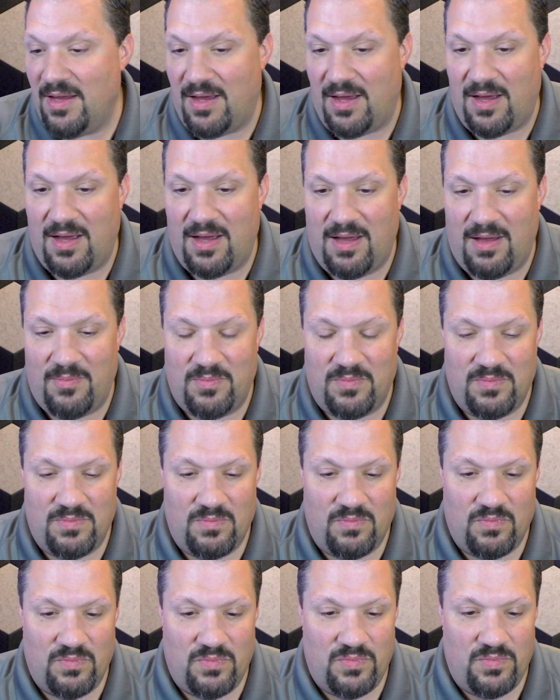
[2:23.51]

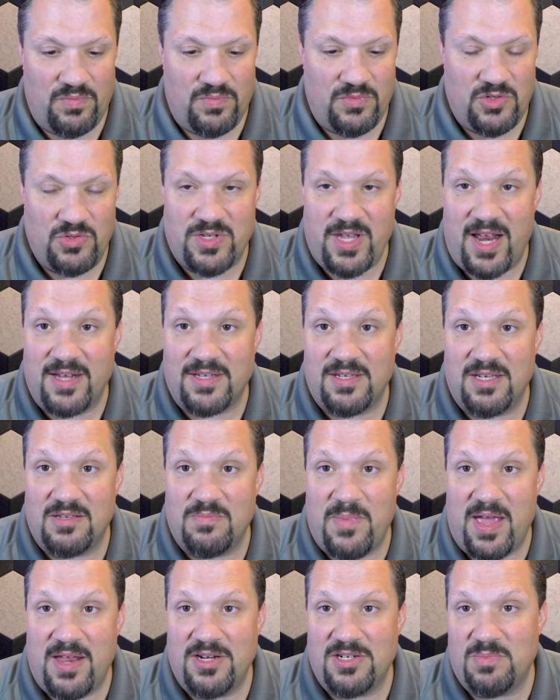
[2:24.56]
Nutanix as
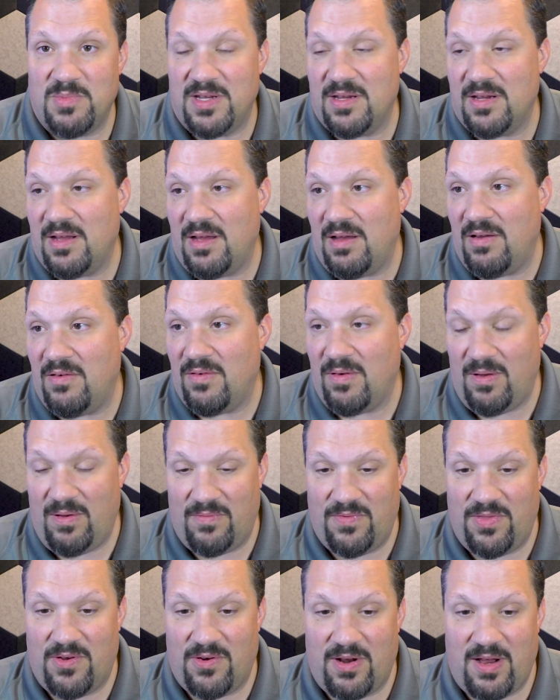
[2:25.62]
management
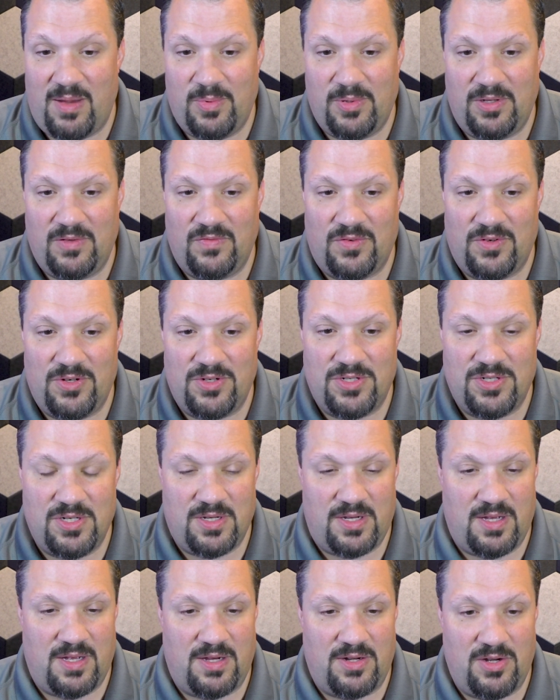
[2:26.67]
of their
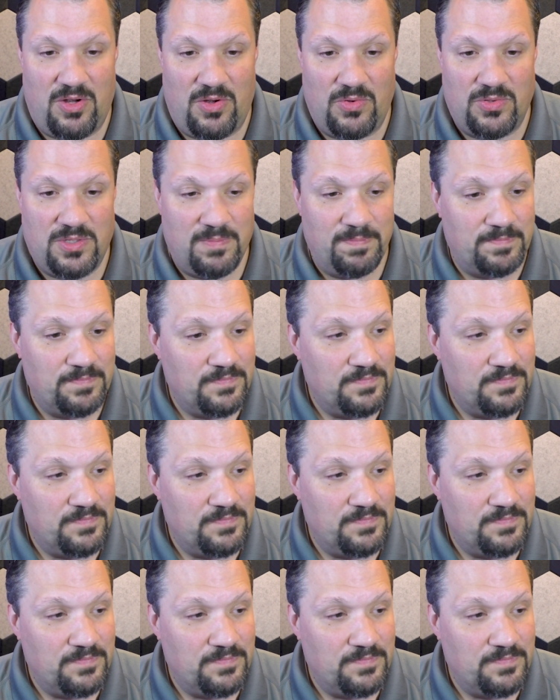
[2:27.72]
hyperconverged nodes.